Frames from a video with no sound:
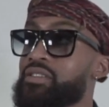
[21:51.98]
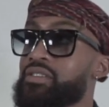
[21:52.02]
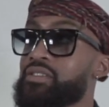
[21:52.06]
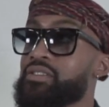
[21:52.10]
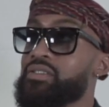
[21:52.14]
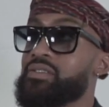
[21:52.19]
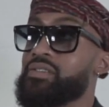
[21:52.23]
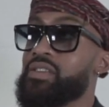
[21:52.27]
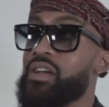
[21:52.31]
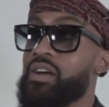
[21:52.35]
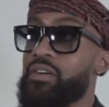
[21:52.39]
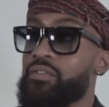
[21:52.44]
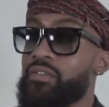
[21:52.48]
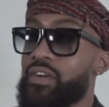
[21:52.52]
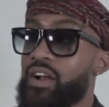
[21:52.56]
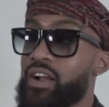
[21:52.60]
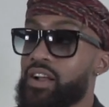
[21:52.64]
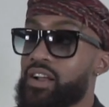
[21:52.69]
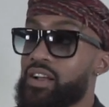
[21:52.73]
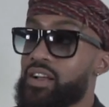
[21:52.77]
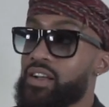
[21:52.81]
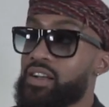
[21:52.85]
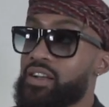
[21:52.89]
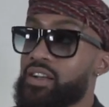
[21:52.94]
stuff I
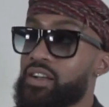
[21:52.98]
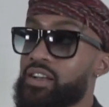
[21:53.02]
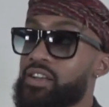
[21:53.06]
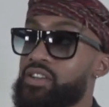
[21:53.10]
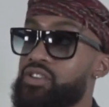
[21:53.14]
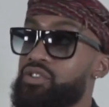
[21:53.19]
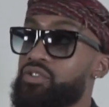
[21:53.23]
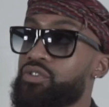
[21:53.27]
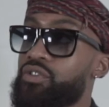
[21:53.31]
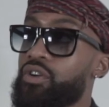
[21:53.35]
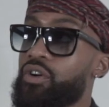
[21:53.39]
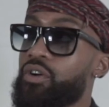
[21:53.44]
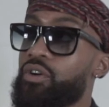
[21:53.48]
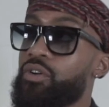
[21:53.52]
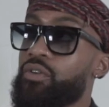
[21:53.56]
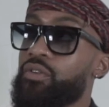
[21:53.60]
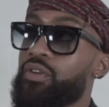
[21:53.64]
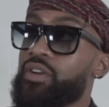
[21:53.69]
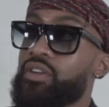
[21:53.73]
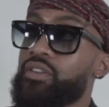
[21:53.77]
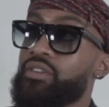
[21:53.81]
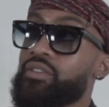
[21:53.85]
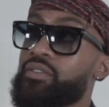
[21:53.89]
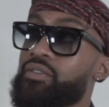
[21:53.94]
could,
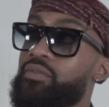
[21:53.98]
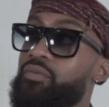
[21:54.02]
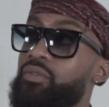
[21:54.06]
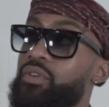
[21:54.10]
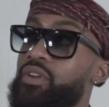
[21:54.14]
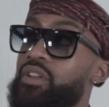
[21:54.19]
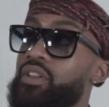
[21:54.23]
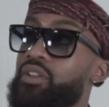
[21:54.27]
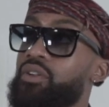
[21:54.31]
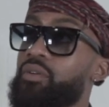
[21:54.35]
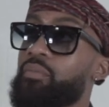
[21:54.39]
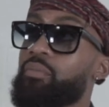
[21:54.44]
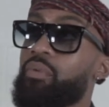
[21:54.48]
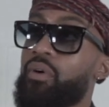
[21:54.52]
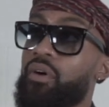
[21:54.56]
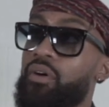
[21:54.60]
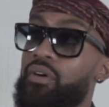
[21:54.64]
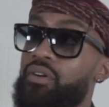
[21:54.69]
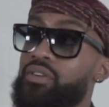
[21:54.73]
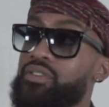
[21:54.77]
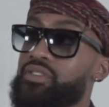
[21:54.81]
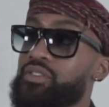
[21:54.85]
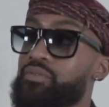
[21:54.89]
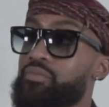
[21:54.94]
and with a little
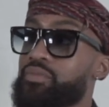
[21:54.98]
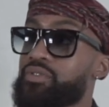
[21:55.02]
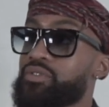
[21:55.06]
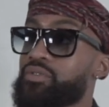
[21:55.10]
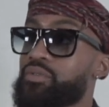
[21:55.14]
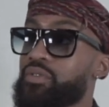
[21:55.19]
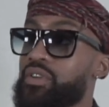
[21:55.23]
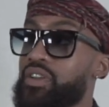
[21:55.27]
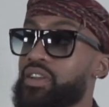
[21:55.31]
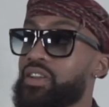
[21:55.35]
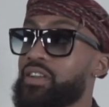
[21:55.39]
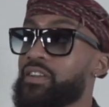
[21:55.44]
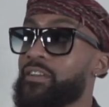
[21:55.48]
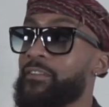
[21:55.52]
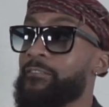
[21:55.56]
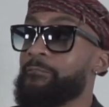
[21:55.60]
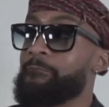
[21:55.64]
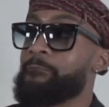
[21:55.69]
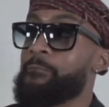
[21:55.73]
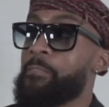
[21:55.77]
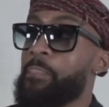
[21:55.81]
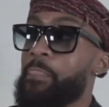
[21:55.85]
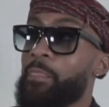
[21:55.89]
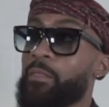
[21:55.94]
pause in between,
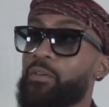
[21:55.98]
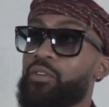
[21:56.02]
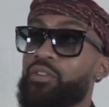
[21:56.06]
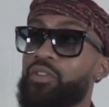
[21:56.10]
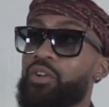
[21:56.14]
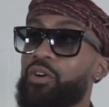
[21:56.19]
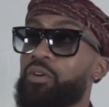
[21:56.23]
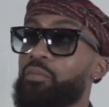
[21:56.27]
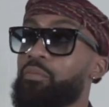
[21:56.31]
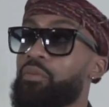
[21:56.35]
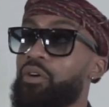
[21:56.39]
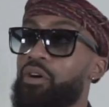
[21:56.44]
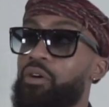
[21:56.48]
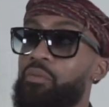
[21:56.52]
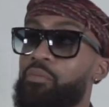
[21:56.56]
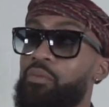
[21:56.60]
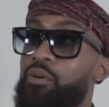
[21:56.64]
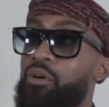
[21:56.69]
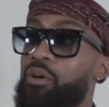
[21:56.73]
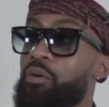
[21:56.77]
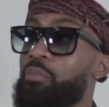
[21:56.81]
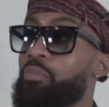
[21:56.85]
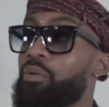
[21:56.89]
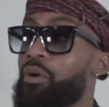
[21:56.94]
bar
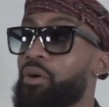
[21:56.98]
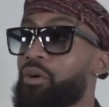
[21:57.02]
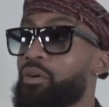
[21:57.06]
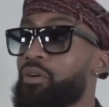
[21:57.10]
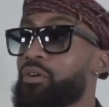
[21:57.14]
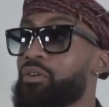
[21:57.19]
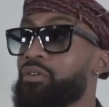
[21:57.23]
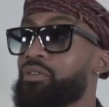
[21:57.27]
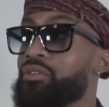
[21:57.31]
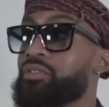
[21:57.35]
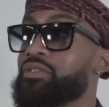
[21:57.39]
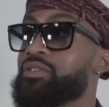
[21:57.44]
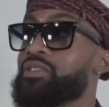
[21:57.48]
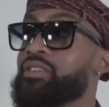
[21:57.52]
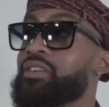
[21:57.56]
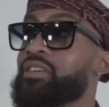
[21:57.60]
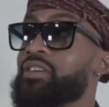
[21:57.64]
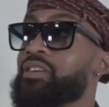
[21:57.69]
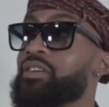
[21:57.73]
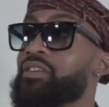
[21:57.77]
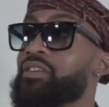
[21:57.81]
bar pause